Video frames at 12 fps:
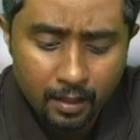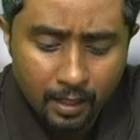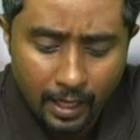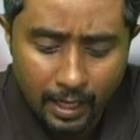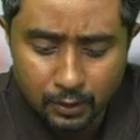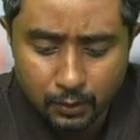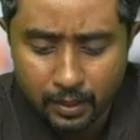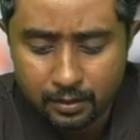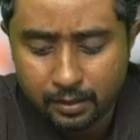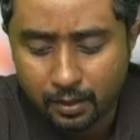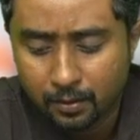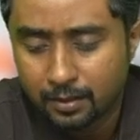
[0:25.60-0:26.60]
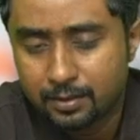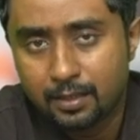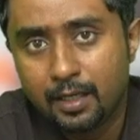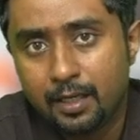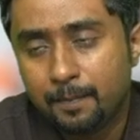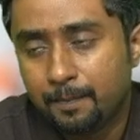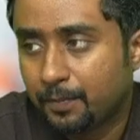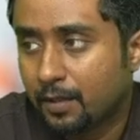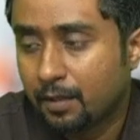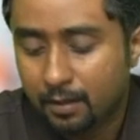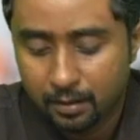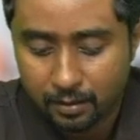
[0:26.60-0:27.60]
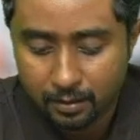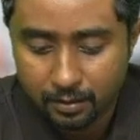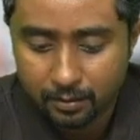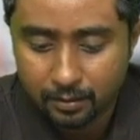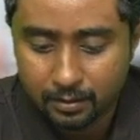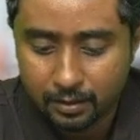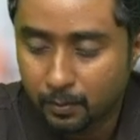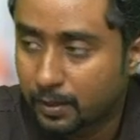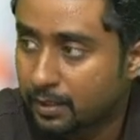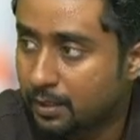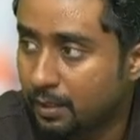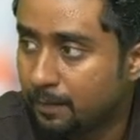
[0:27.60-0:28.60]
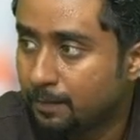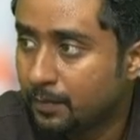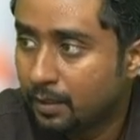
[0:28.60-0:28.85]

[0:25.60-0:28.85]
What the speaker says: As you can see on the screen, this is the question.